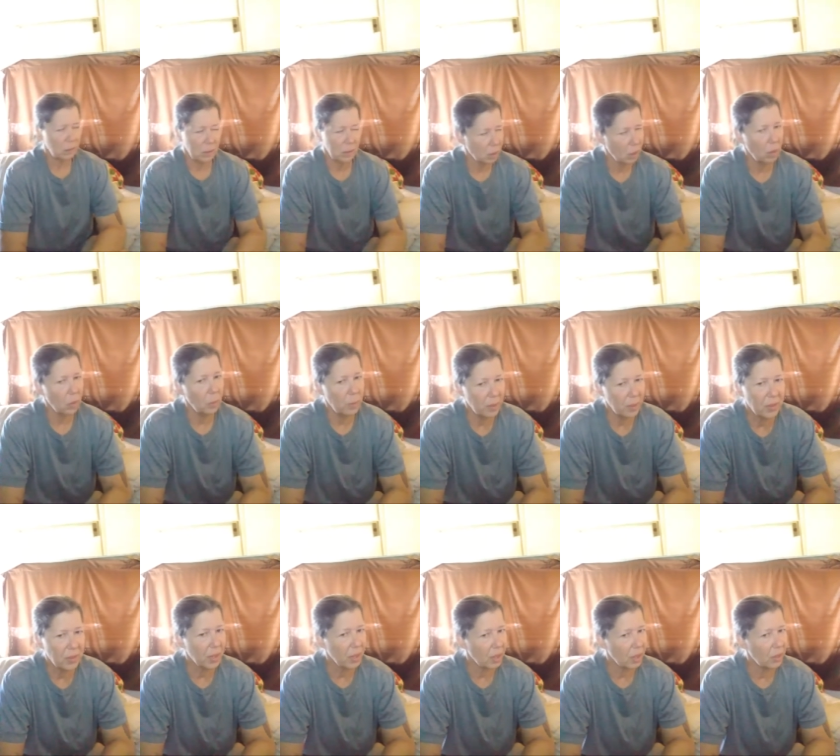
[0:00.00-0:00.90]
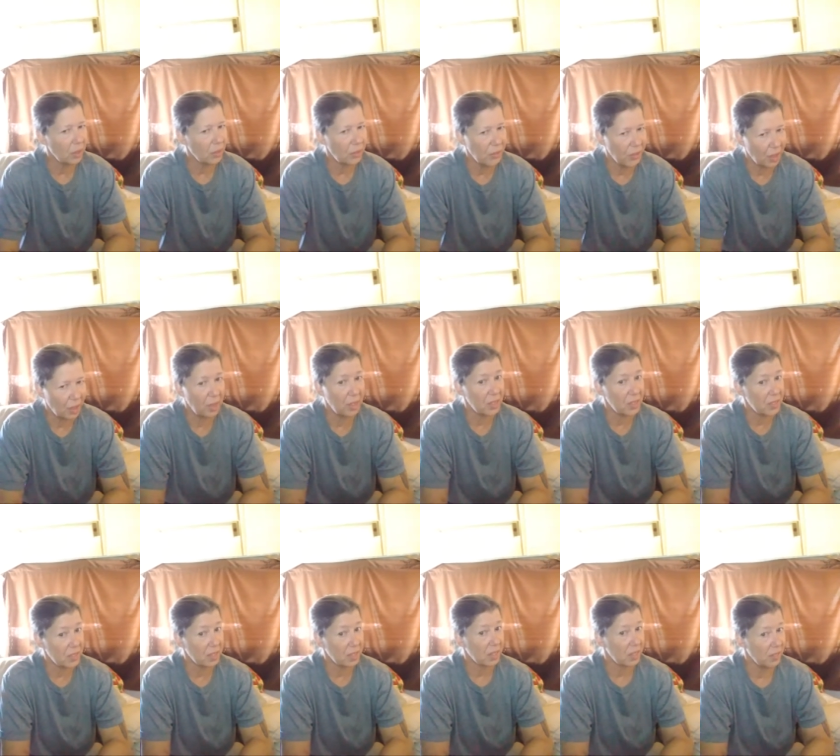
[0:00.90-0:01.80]
Don't be thinking you're done at
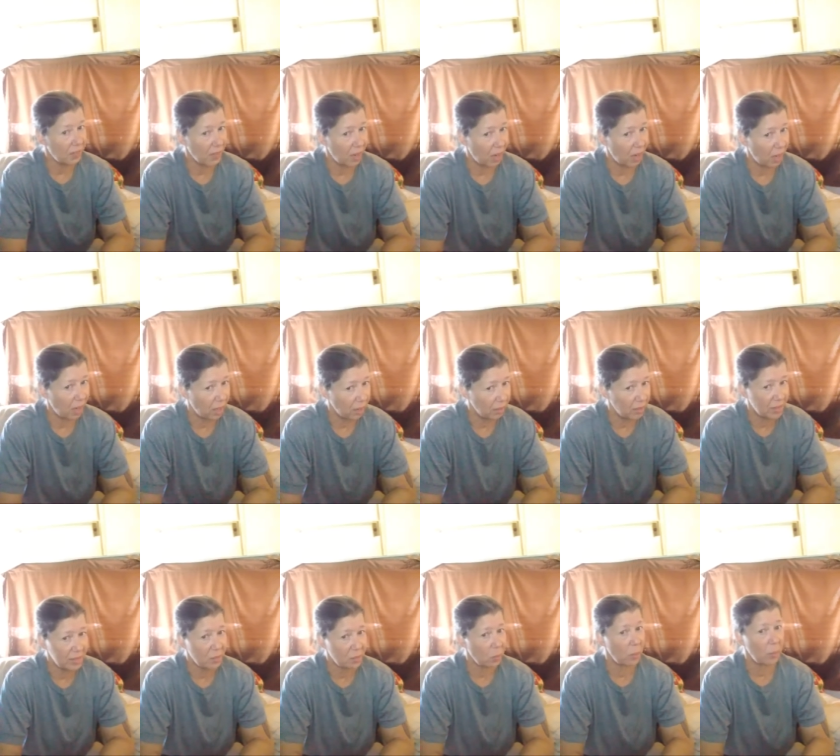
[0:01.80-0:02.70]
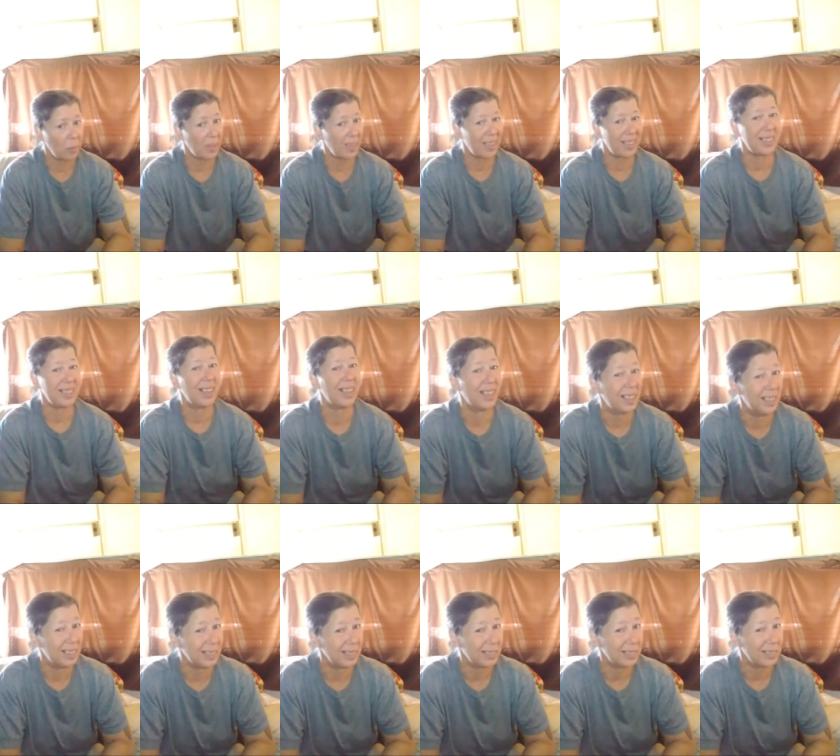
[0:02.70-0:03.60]
65. This woman ain't
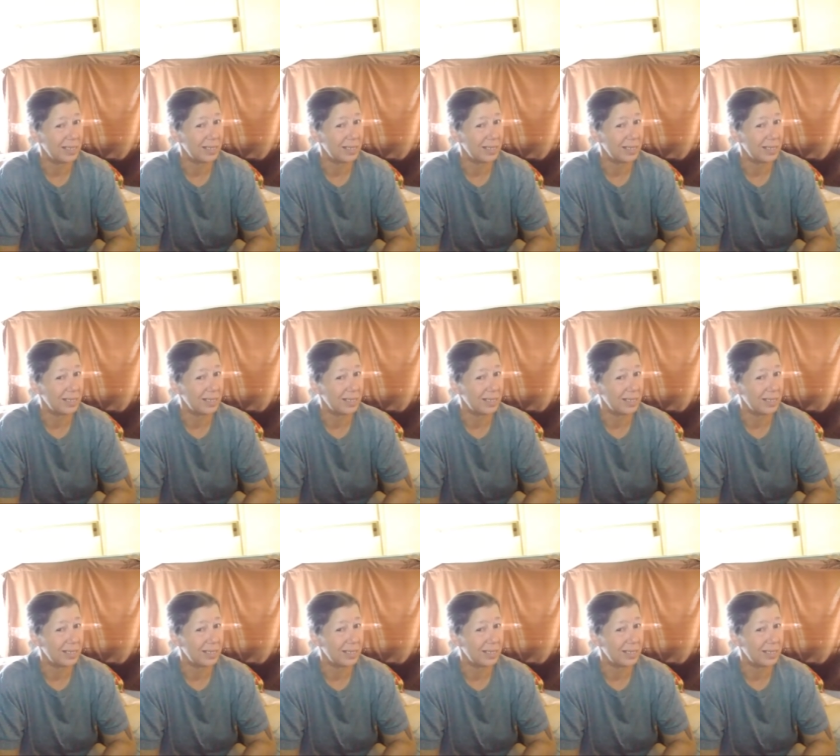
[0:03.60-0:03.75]
done.